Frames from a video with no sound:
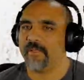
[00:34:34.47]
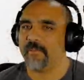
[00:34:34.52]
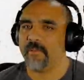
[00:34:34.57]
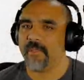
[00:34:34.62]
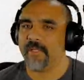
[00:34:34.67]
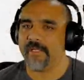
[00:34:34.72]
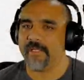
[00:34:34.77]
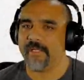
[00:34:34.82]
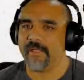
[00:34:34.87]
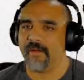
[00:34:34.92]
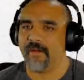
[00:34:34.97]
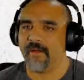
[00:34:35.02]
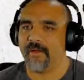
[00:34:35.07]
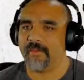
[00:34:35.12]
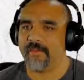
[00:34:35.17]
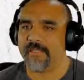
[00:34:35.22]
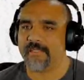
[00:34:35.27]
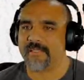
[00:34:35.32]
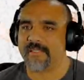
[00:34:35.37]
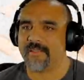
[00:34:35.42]
when all
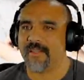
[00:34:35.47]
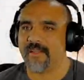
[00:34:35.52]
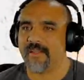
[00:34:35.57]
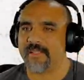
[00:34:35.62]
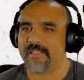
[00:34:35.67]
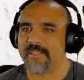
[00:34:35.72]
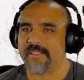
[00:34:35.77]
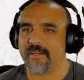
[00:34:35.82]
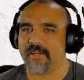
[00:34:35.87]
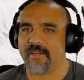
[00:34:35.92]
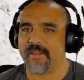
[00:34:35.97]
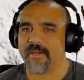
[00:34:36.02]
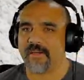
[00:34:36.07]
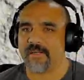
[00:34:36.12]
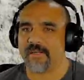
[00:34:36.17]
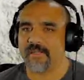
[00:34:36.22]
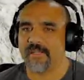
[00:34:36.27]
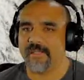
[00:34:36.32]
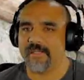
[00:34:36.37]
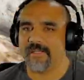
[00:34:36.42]
these logs
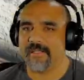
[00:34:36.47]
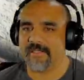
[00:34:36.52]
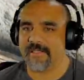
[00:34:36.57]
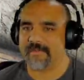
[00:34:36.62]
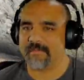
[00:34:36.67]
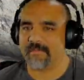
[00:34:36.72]
are in its